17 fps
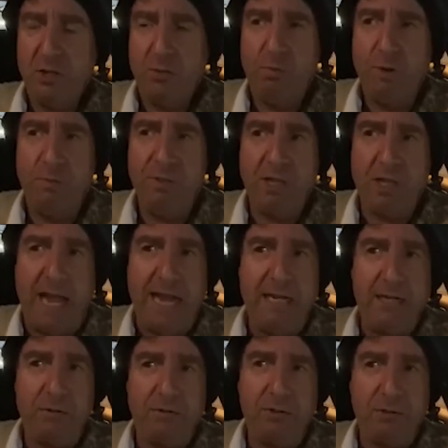women
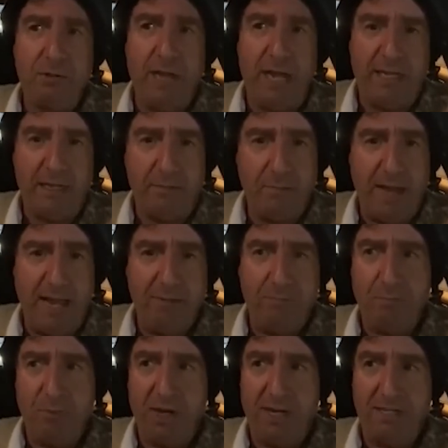like naked
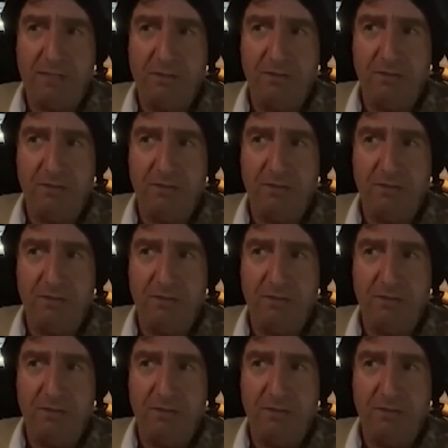men, but